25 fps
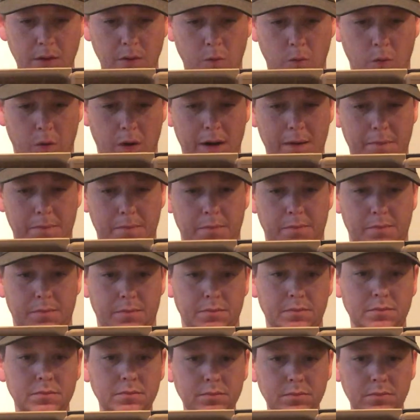
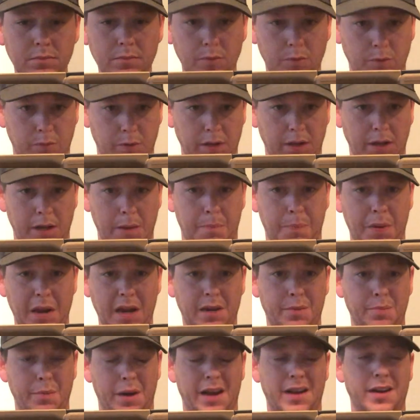what really
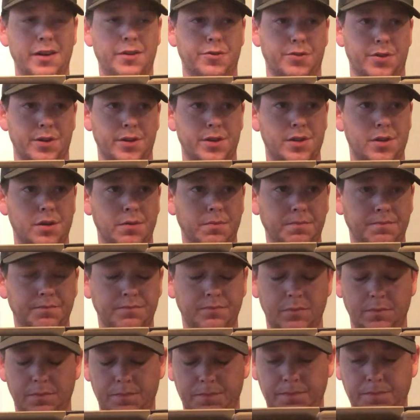piqued my interest
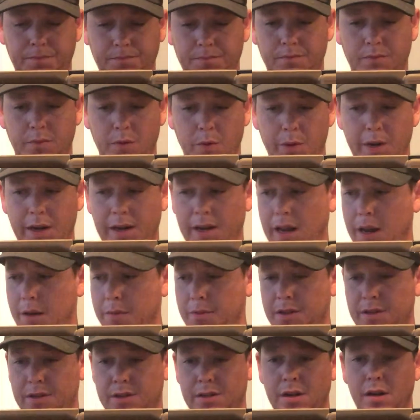when it came
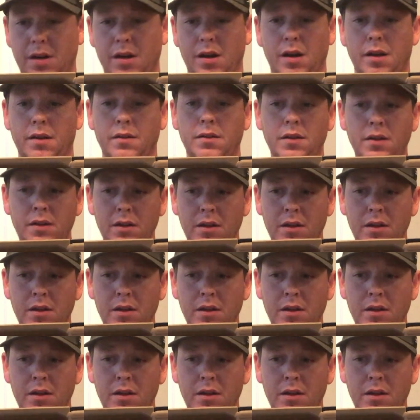to this gun